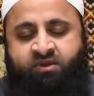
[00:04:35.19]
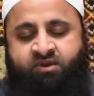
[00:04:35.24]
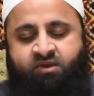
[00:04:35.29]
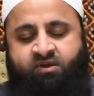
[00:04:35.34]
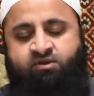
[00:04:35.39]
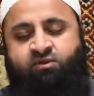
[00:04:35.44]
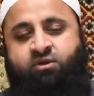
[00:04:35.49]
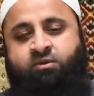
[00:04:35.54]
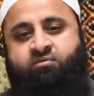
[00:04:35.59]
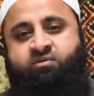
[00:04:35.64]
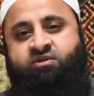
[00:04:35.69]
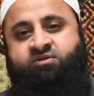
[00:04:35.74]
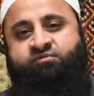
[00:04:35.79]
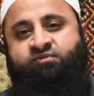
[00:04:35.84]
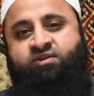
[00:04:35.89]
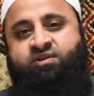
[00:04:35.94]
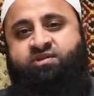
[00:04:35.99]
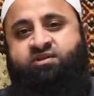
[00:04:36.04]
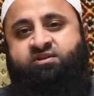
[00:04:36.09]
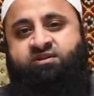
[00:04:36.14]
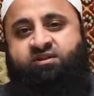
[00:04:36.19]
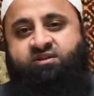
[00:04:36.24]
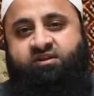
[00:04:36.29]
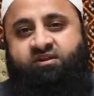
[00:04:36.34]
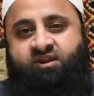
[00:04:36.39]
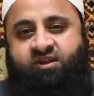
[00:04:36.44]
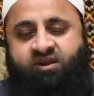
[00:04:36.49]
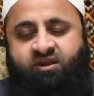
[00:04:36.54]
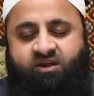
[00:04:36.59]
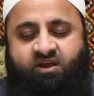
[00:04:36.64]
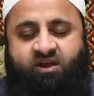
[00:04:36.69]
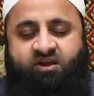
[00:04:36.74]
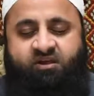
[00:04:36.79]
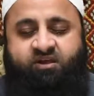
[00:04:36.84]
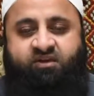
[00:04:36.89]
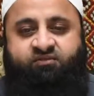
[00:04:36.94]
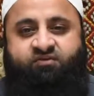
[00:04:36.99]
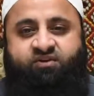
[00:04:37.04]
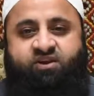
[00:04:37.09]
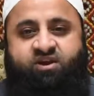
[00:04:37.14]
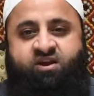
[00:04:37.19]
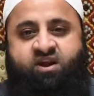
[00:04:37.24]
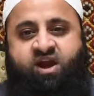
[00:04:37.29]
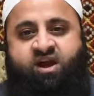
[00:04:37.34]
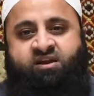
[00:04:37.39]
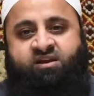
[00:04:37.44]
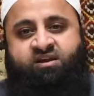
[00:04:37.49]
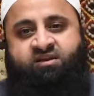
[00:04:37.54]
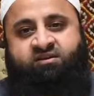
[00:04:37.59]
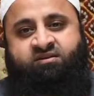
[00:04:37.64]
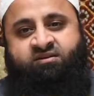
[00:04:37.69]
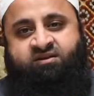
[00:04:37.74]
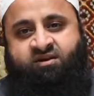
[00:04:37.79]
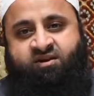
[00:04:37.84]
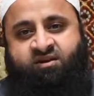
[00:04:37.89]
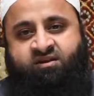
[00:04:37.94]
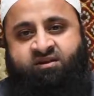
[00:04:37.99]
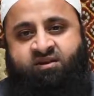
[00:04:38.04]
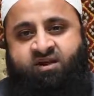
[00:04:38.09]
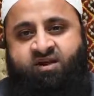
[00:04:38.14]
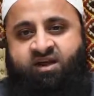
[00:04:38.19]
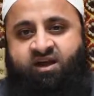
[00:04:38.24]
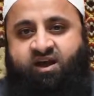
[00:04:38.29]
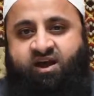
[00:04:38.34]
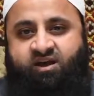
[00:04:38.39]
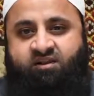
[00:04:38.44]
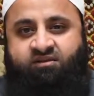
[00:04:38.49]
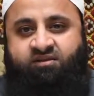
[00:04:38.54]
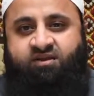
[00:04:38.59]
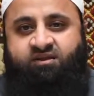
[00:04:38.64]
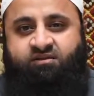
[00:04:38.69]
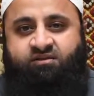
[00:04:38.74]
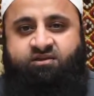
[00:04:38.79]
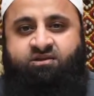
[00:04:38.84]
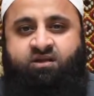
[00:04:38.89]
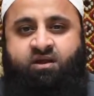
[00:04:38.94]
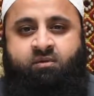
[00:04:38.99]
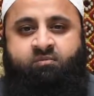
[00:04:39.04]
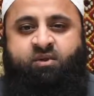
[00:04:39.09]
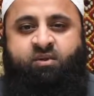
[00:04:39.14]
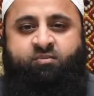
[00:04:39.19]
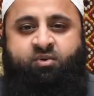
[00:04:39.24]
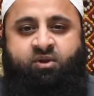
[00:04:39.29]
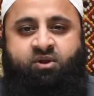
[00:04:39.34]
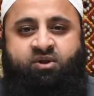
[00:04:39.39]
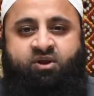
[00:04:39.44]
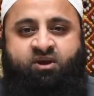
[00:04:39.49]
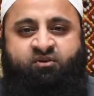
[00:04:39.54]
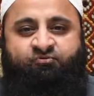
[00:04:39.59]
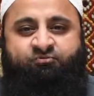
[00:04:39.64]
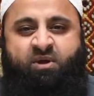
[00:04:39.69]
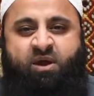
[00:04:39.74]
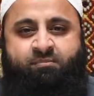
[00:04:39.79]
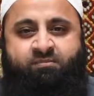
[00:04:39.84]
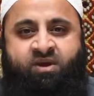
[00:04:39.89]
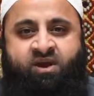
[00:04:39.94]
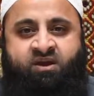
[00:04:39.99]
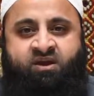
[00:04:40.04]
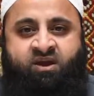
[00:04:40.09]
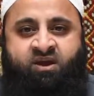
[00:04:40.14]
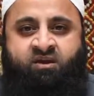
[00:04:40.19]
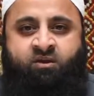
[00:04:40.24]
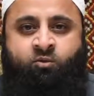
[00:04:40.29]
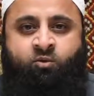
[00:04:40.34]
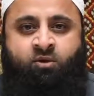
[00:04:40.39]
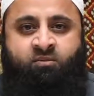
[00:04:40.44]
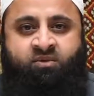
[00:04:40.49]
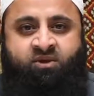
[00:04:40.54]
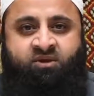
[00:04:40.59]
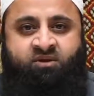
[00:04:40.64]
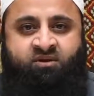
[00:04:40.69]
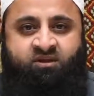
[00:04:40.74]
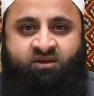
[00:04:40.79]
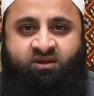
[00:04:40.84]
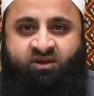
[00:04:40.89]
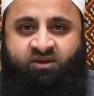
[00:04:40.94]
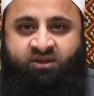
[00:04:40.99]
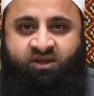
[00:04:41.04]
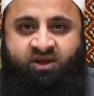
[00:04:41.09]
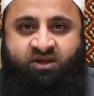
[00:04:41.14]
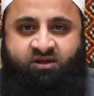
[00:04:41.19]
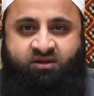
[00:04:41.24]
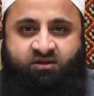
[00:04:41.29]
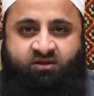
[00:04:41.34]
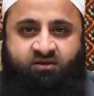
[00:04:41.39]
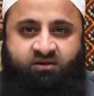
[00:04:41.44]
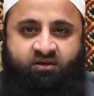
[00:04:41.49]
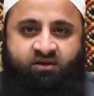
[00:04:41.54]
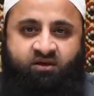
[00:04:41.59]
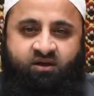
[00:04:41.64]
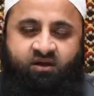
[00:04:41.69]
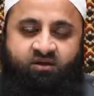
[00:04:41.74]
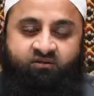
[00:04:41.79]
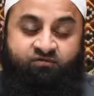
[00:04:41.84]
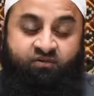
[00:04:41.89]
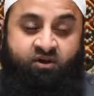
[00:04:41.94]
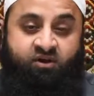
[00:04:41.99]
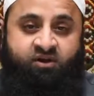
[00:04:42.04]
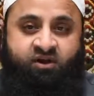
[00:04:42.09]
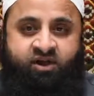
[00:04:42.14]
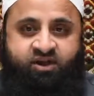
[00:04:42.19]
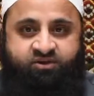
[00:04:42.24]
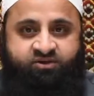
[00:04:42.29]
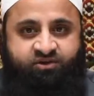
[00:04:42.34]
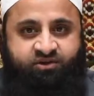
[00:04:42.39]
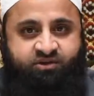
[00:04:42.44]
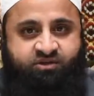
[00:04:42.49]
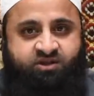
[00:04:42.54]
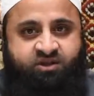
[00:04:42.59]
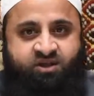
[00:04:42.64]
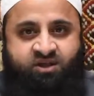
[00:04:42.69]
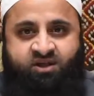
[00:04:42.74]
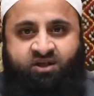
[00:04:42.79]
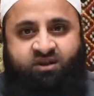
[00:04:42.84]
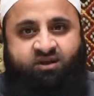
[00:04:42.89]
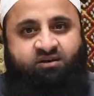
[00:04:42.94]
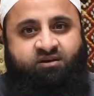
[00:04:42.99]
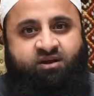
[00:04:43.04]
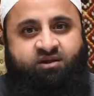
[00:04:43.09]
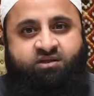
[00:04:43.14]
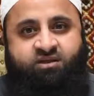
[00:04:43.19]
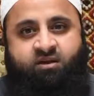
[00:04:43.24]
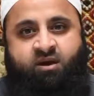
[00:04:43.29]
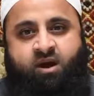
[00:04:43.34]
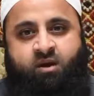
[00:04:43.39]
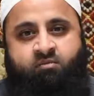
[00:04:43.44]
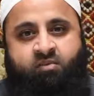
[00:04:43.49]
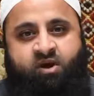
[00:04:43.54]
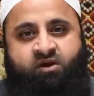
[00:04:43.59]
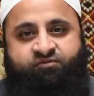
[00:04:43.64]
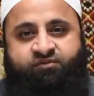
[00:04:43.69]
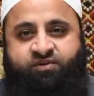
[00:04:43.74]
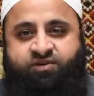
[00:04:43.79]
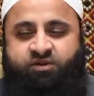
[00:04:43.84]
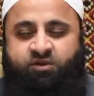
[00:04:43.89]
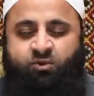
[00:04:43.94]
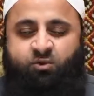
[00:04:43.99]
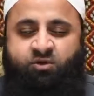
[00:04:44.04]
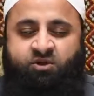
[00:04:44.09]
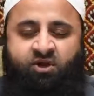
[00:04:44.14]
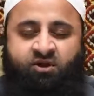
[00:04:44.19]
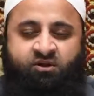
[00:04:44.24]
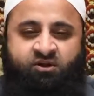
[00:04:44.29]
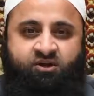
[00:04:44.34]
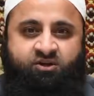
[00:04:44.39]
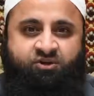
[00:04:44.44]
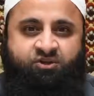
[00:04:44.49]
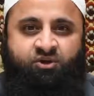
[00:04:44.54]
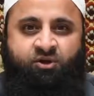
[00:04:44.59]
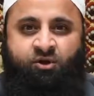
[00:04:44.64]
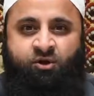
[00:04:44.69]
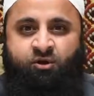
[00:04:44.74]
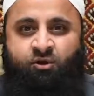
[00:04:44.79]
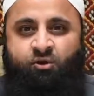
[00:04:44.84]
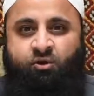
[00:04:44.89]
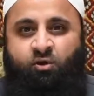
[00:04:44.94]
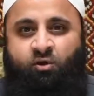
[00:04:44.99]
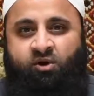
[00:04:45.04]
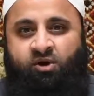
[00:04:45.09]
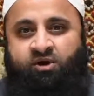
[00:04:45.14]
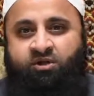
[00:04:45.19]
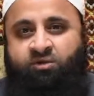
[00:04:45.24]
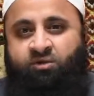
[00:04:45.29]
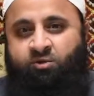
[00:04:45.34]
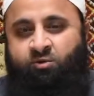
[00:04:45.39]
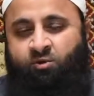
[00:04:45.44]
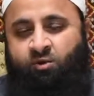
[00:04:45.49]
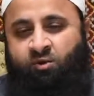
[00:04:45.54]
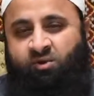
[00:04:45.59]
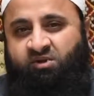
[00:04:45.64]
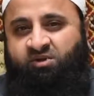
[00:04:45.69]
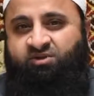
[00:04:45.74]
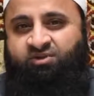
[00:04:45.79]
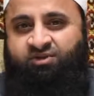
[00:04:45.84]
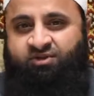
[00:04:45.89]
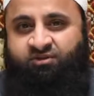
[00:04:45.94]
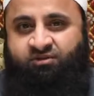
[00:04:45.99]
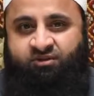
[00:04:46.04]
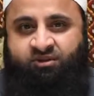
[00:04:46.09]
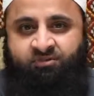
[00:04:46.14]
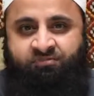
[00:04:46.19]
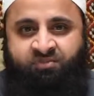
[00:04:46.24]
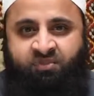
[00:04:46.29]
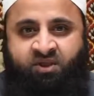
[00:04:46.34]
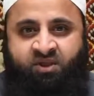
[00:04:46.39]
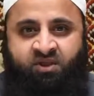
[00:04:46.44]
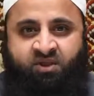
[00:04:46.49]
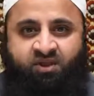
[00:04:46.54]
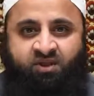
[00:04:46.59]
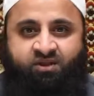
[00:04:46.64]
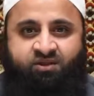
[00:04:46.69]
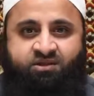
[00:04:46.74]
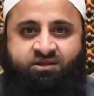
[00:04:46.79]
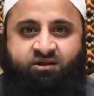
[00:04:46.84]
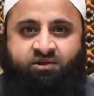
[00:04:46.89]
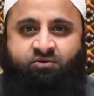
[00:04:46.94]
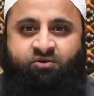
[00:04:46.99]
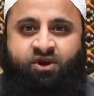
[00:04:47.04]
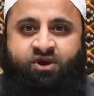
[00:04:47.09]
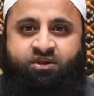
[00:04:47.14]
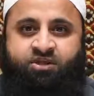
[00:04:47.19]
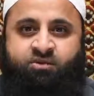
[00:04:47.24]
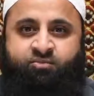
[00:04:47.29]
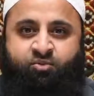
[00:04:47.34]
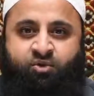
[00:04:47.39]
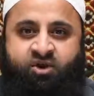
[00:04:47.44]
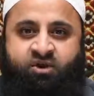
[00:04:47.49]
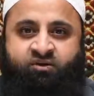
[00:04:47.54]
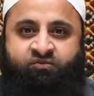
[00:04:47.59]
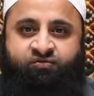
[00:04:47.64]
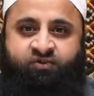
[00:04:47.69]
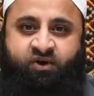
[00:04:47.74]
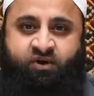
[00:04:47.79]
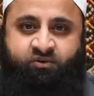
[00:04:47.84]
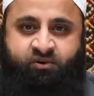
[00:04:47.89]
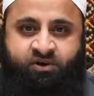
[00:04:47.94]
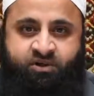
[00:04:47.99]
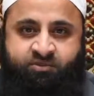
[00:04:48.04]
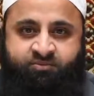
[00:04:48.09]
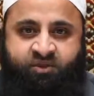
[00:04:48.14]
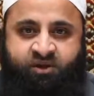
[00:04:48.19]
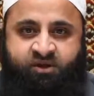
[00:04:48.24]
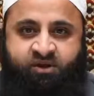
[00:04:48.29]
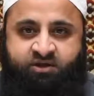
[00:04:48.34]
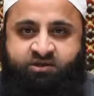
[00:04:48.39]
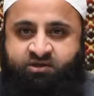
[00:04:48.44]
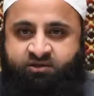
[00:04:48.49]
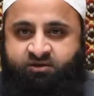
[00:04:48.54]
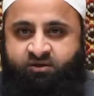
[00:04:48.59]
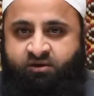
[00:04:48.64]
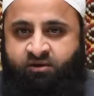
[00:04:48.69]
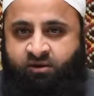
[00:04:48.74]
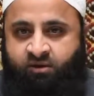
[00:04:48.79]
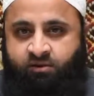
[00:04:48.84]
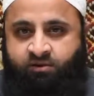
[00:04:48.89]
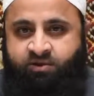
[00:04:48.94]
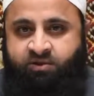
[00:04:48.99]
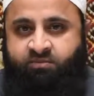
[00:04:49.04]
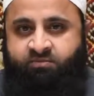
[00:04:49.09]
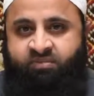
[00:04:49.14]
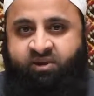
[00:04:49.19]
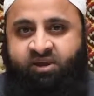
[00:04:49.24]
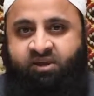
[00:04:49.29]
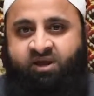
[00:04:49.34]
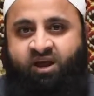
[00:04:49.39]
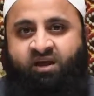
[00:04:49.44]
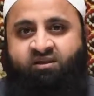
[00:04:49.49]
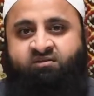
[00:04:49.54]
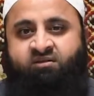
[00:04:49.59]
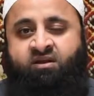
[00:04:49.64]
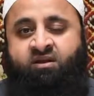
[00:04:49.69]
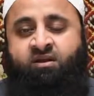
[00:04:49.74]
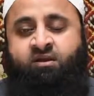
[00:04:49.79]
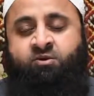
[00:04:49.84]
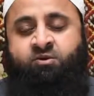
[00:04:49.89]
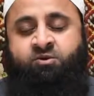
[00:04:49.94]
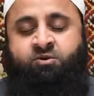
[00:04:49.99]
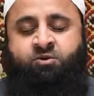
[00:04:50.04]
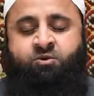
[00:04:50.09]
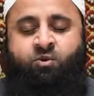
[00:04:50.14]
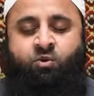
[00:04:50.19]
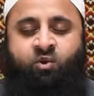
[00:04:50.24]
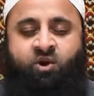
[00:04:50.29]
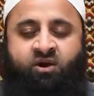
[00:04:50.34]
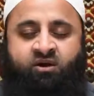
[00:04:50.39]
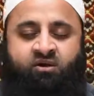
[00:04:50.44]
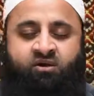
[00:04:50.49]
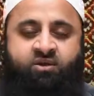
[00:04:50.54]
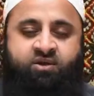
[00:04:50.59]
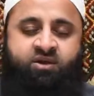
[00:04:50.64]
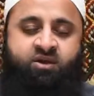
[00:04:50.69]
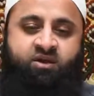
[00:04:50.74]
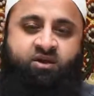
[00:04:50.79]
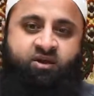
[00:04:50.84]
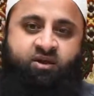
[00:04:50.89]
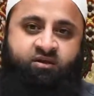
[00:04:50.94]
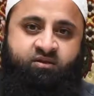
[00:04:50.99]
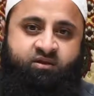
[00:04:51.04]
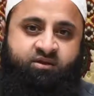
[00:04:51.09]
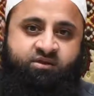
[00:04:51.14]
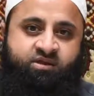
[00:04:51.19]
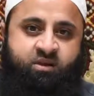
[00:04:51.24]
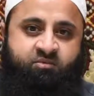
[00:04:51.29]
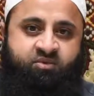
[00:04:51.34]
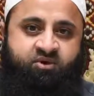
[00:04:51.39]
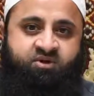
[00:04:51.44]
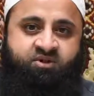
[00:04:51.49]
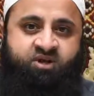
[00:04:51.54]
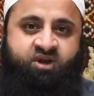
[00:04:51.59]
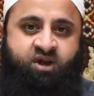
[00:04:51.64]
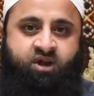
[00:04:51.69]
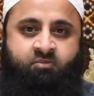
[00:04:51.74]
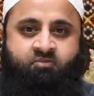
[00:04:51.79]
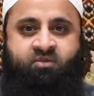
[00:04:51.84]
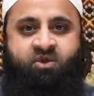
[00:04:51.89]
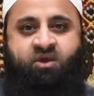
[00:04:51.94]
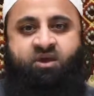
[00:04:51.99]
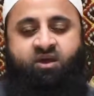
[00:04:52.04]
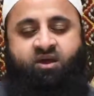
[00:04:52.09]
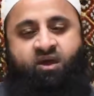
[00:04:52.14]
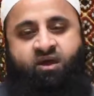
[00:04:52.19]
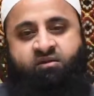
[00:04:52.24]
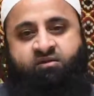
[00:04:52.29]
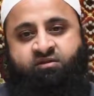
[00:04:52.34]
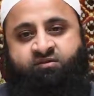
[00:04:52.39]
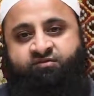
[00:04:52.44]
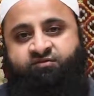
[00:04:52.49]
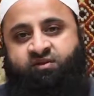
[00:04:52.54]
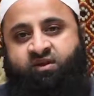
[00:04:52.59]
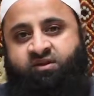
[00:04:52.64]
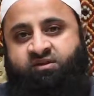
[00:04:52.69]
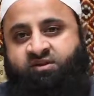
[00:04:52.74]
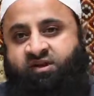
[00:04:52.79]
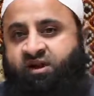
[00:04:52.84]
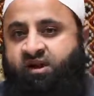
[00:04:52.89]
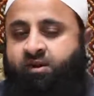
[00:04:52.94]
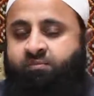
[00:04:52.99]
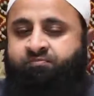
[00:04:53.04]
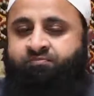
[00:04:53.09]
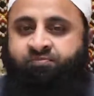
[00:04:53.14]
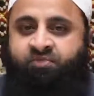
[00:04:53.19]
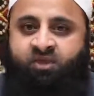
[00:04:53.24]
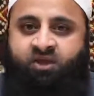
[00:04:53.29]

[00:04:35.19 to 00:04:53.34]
In terms of versatility, I'll give it a 9 out of 10. I think this can be pulled off by men and women alike, of all ages. It doesn't come off as too youngish, nor as too oldish either. It's a great spring fragrance because of the notes, but I think it would do well in the summertime and the fall time.